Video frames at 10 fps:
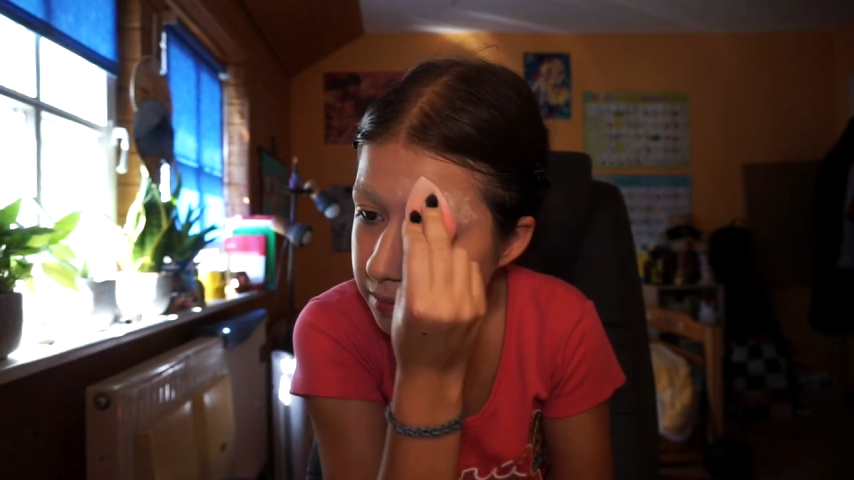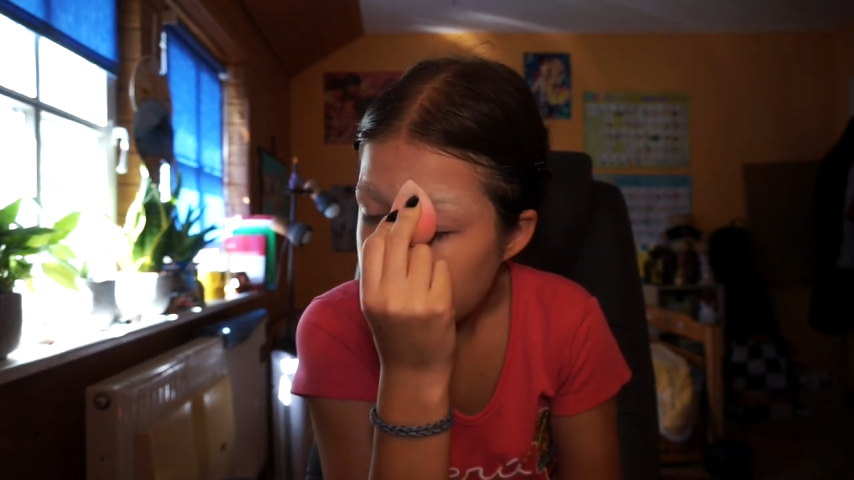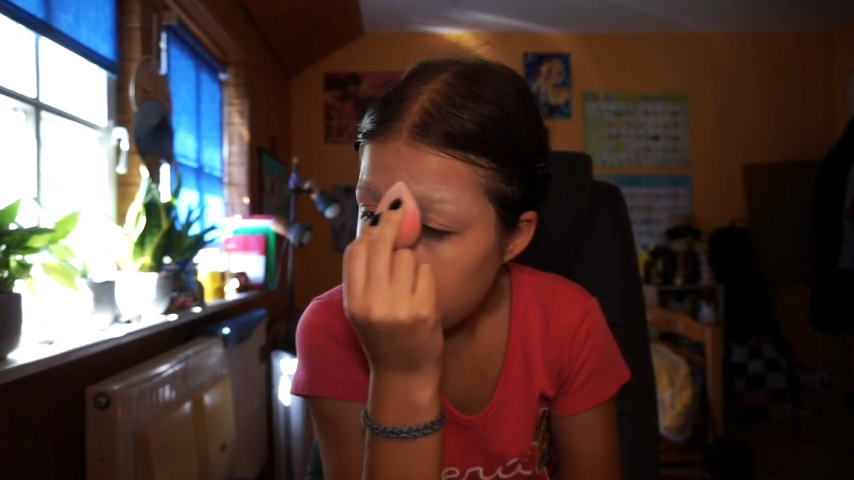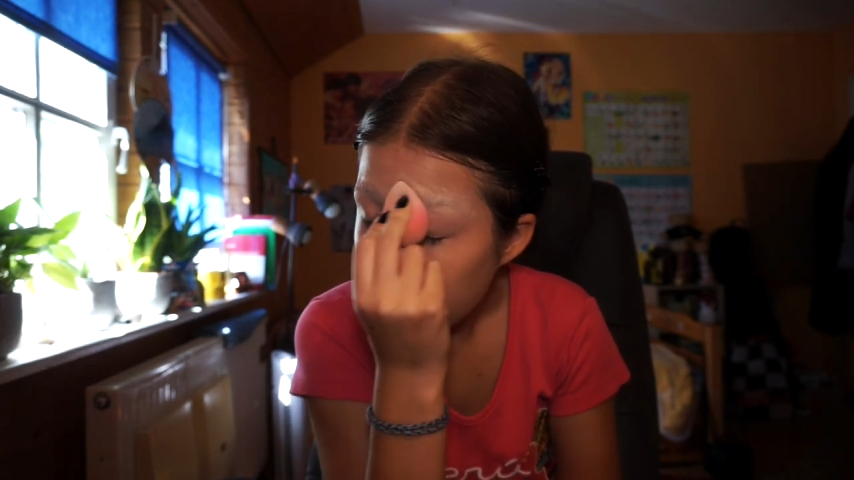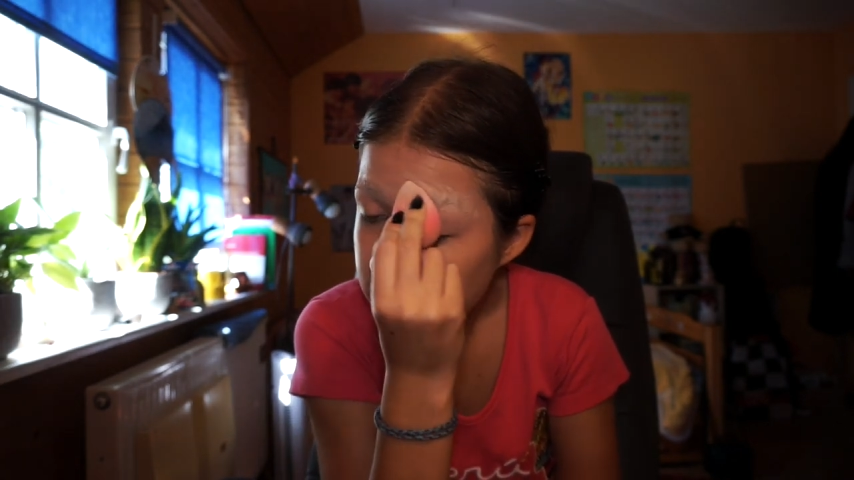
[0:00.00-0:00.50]

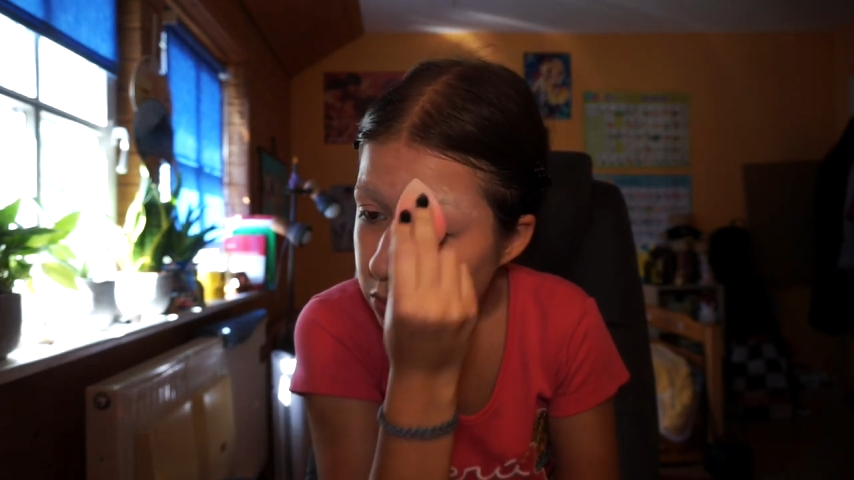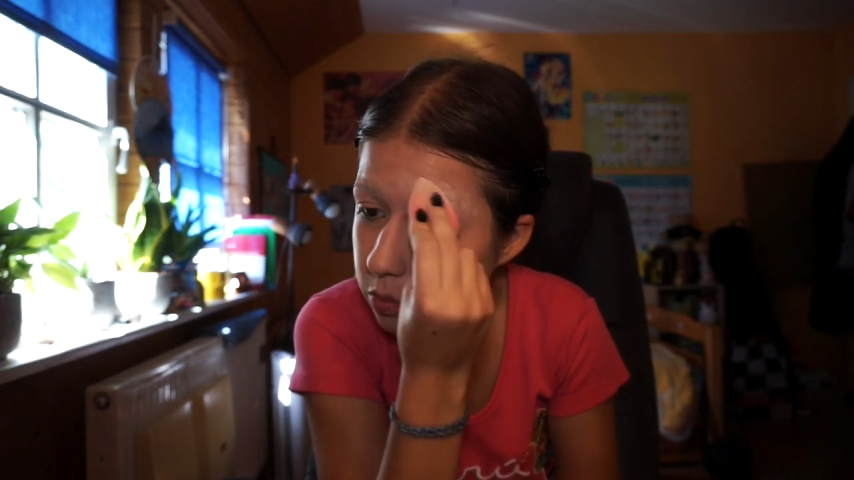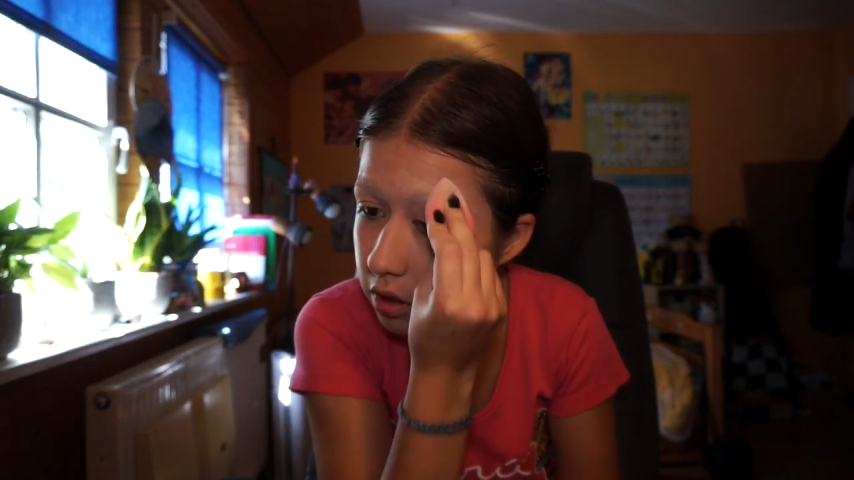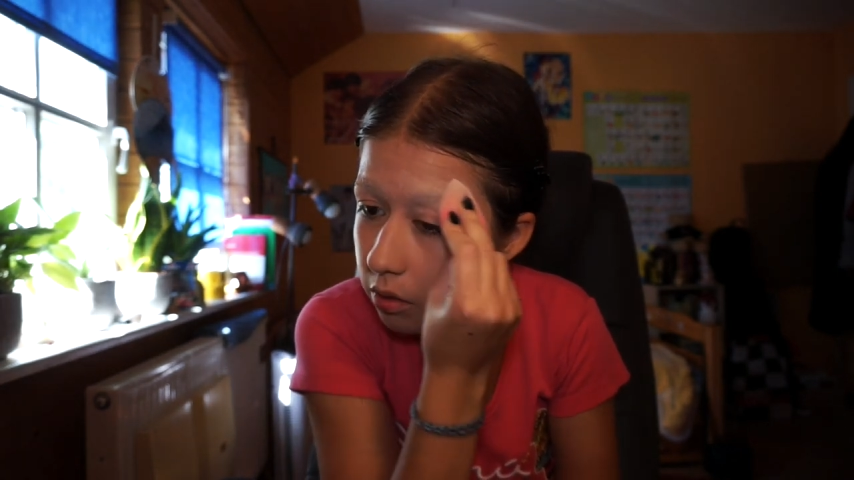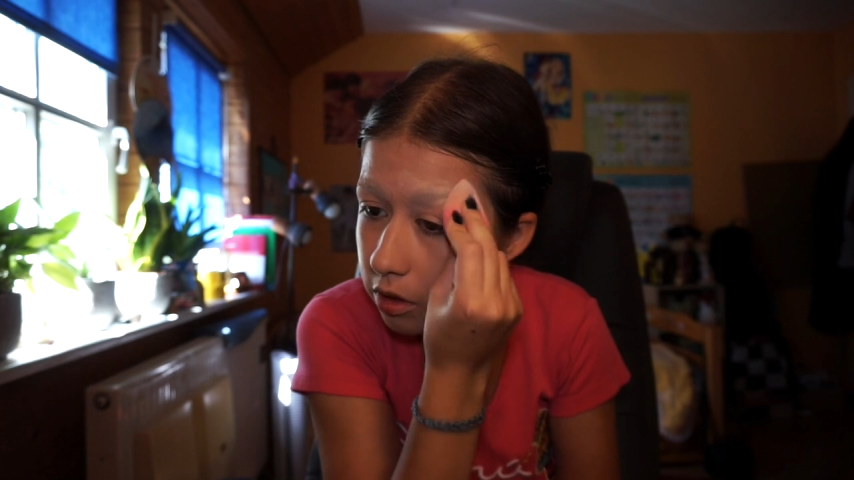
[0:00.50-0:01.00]
Just gonna have to
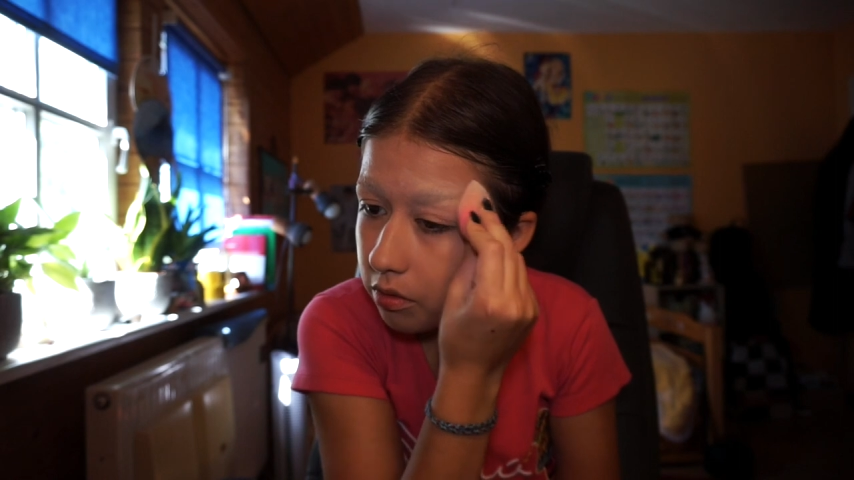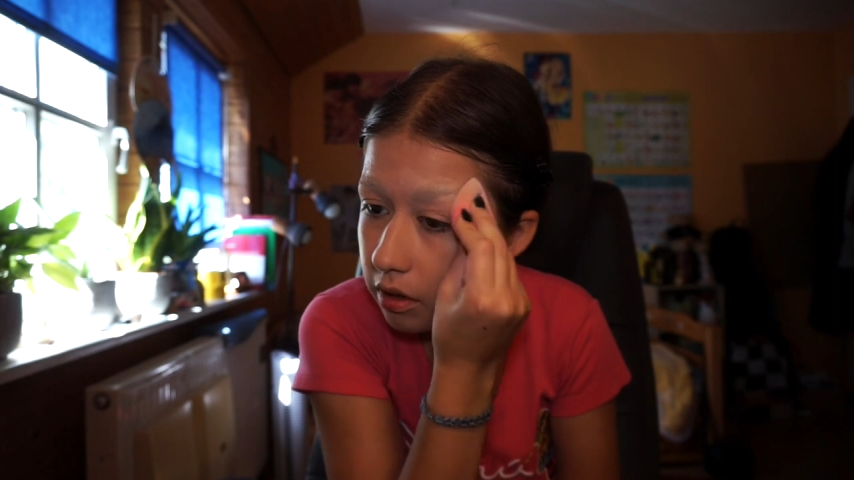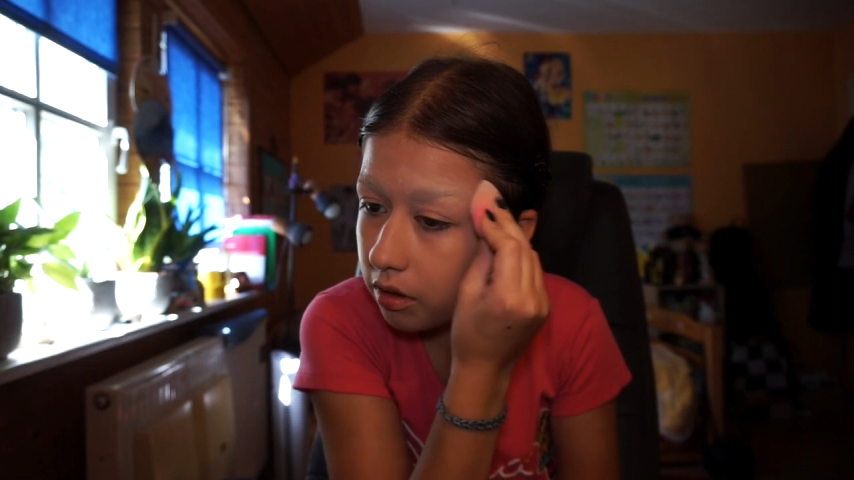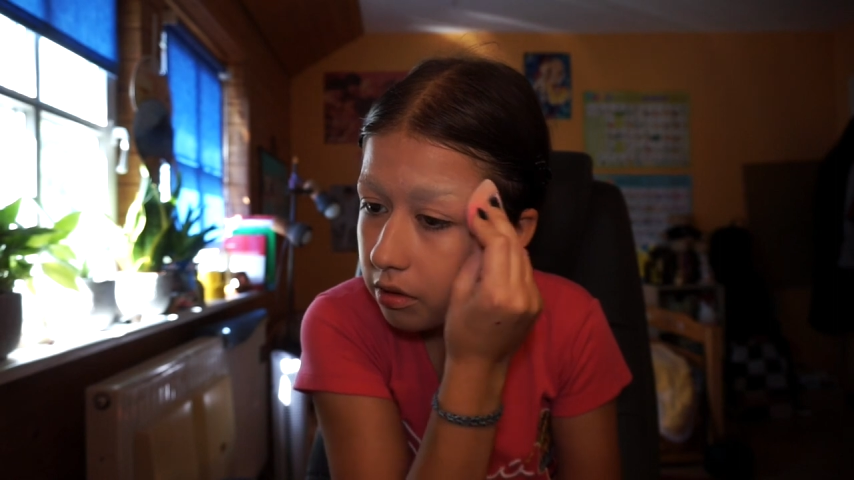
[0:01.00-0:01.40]
work with a really,